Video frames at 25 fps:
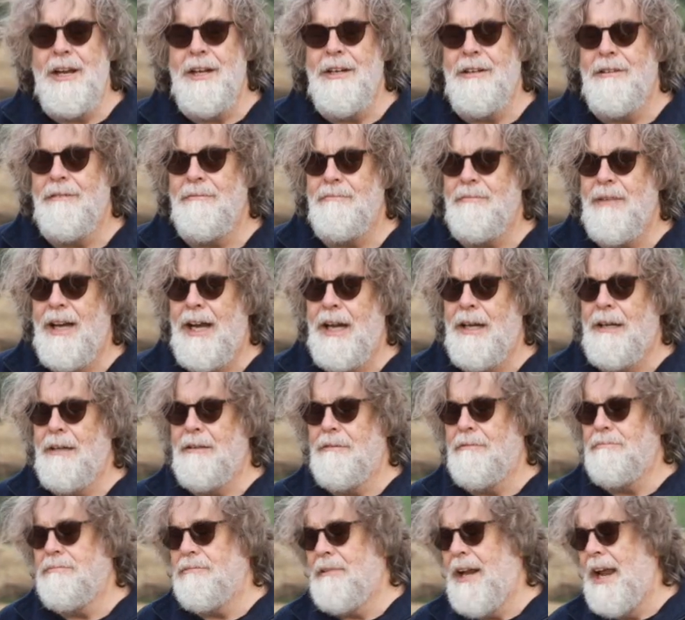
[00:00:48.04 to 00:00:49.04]
in
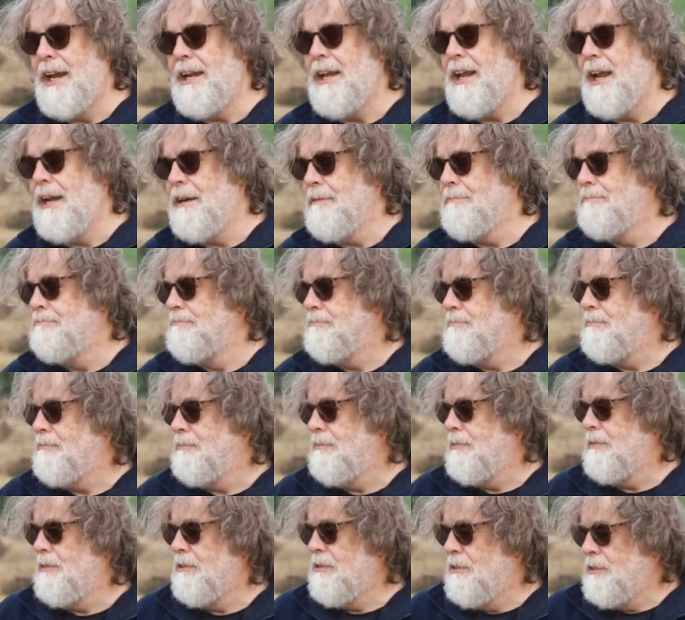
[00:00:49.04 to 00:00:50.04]
Landcare
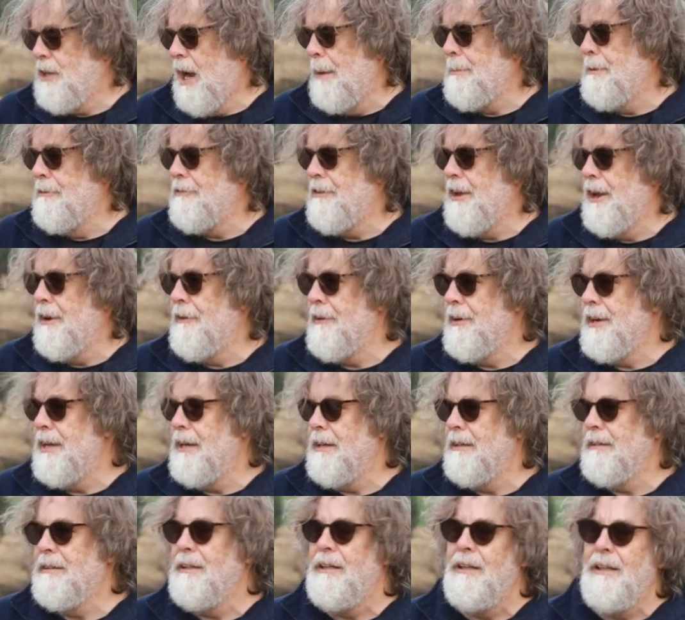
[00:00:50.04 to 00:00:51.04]
type of
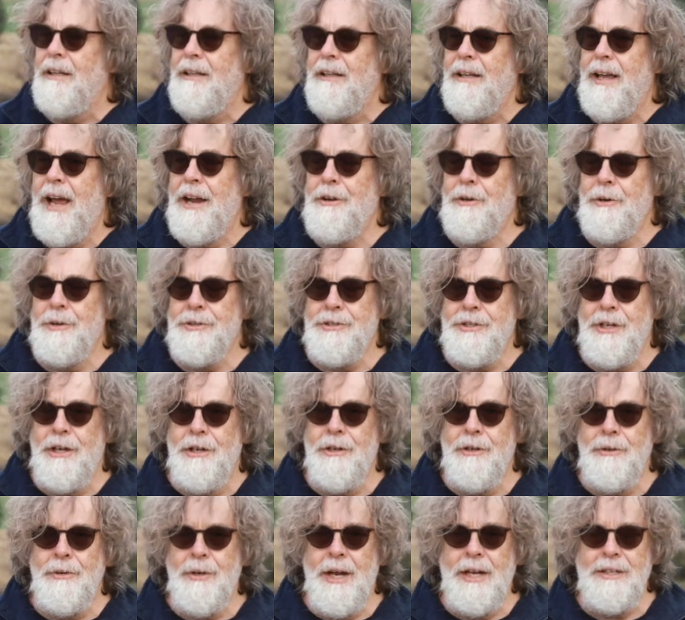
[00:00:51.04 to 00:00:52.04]
area and
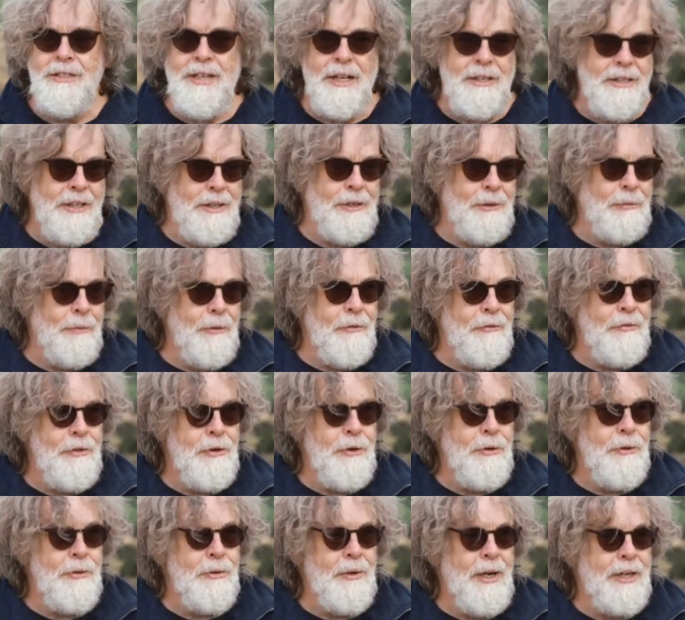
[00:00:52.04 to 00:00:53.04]
also technical
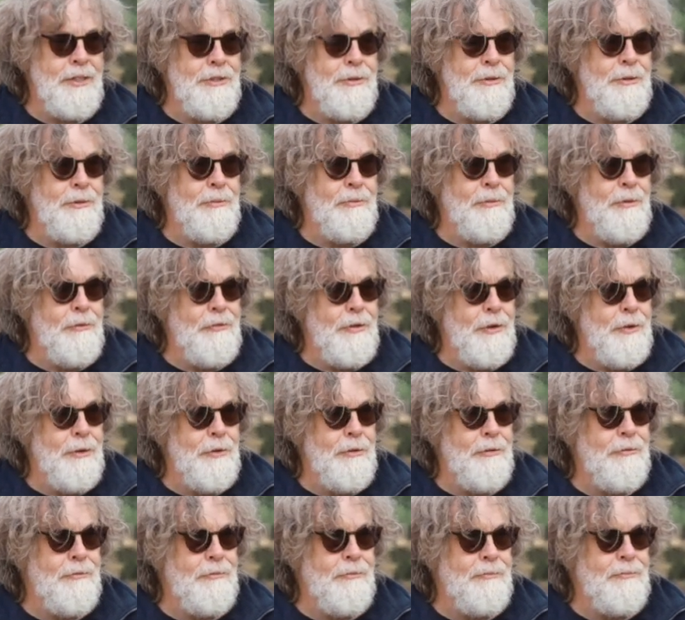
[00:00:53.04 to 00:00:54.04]
review. I do review
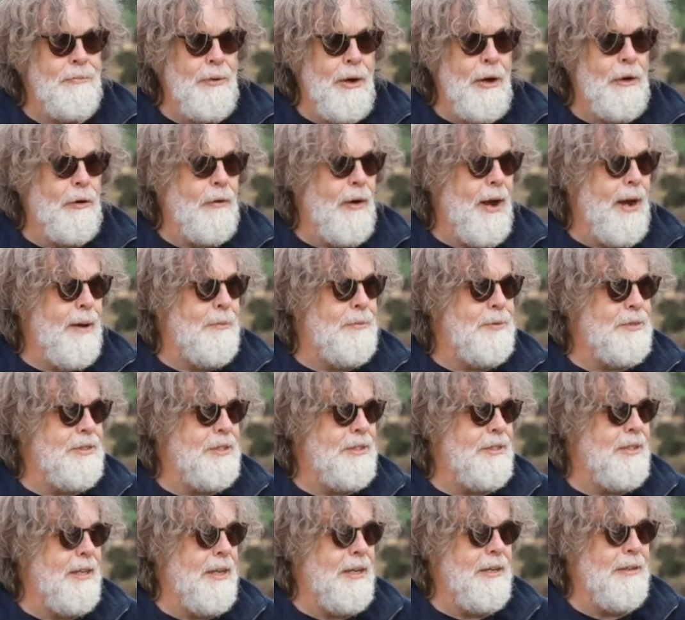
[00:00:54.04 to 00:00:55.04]
of
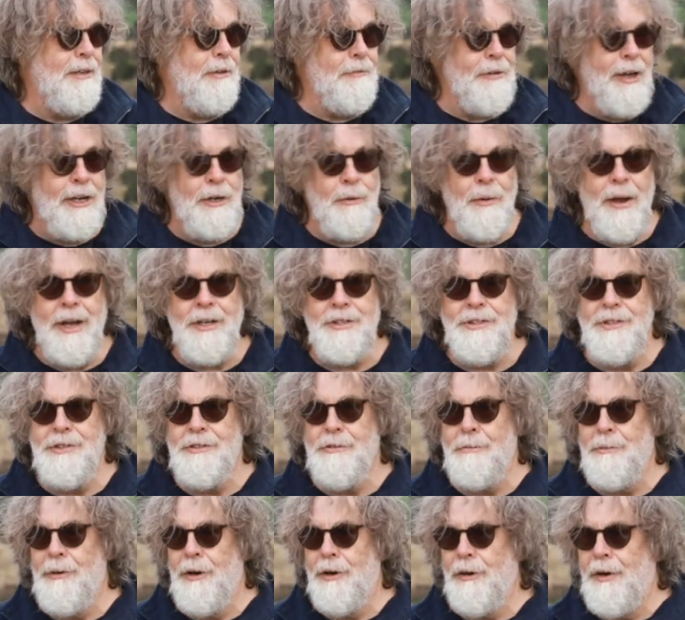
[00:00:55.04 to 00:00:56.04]
programs and evaluations
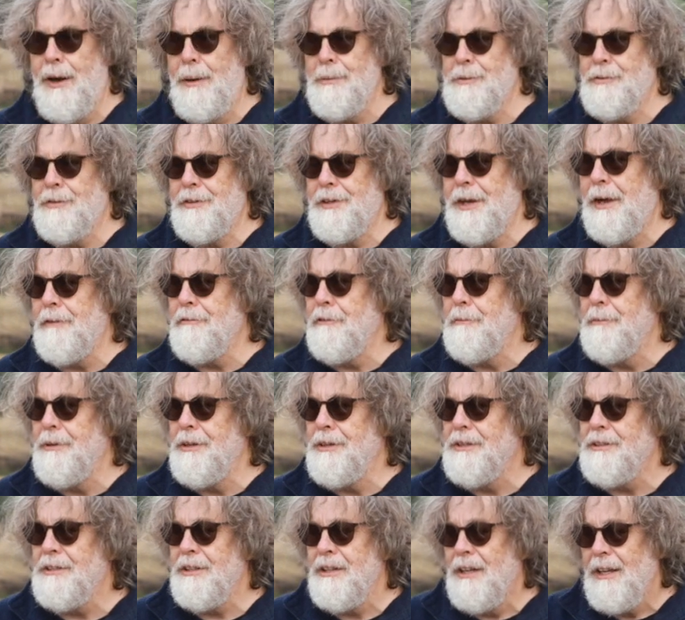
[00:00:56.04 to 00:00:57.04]
of programs for
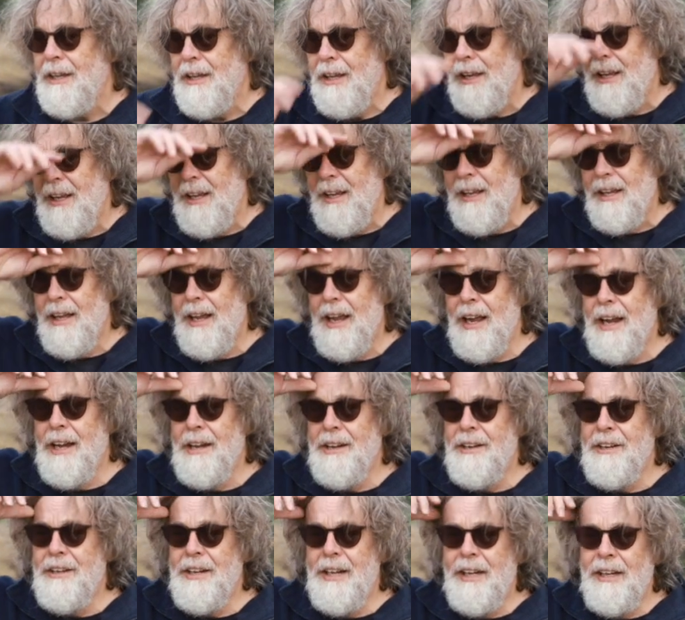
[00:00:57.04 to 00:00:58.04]
government
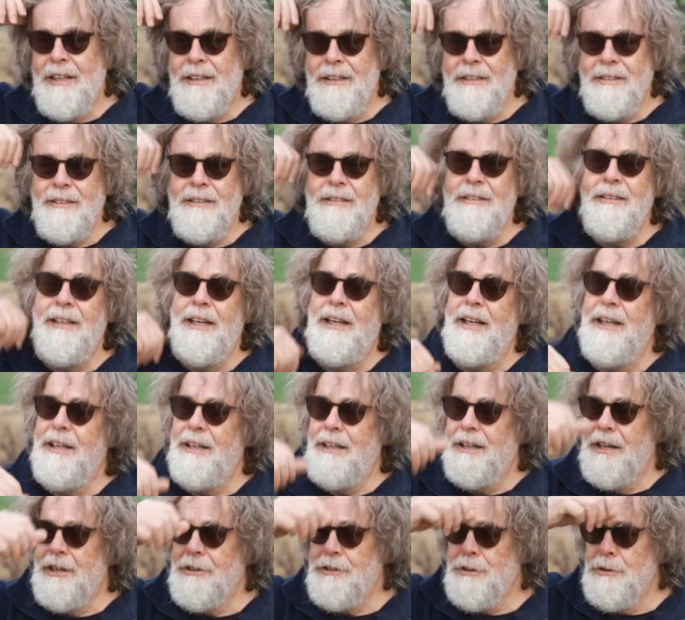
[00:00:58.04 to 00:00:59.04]
and
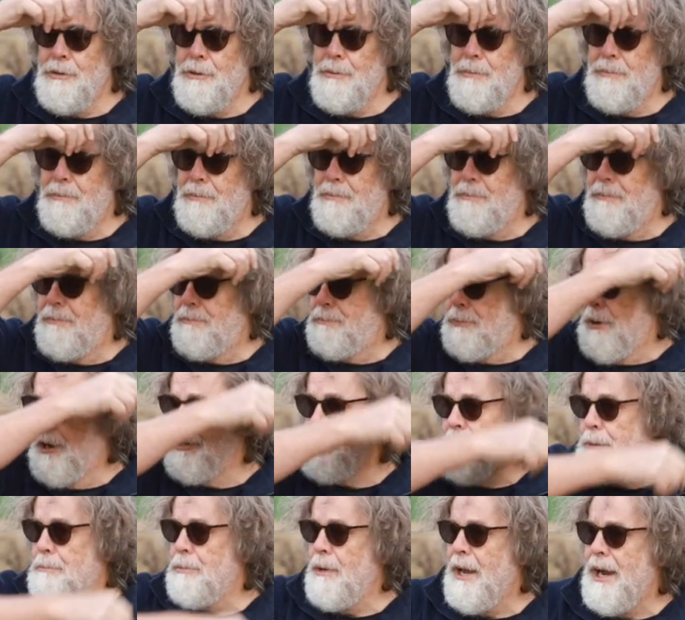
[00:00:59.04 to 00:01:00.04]
do
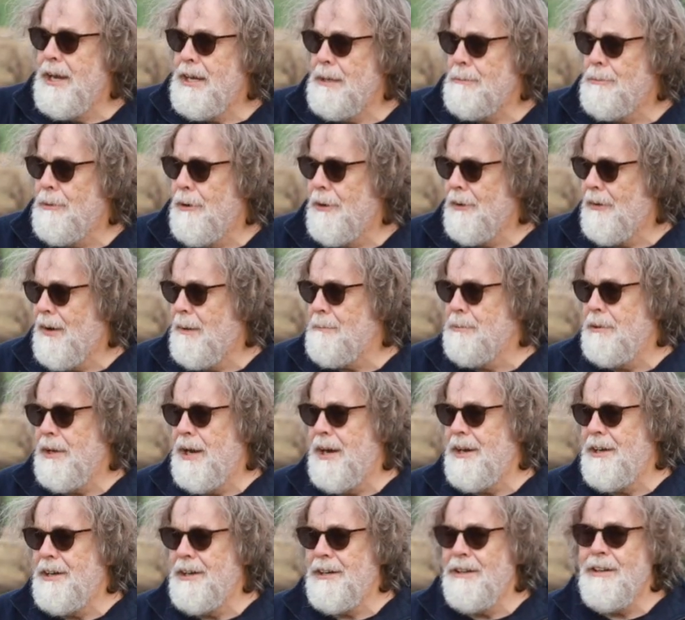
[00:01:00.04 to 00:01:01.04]
project planning, program
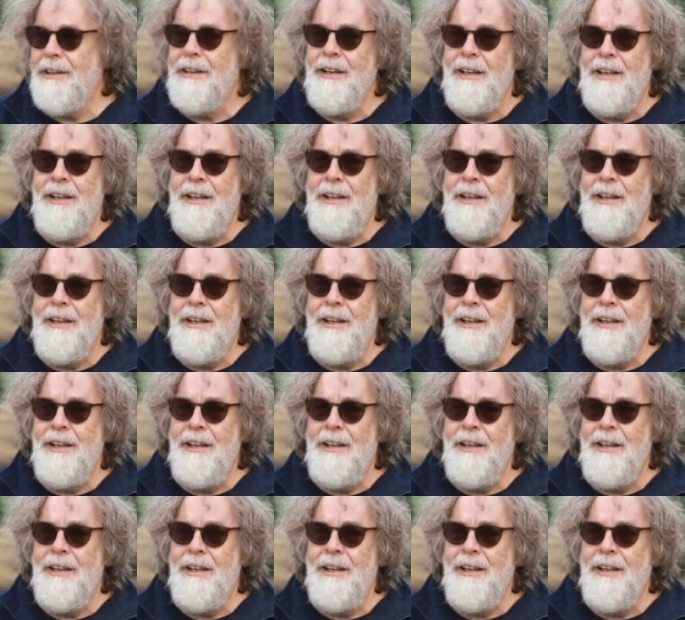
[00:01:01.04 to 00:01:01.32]
planning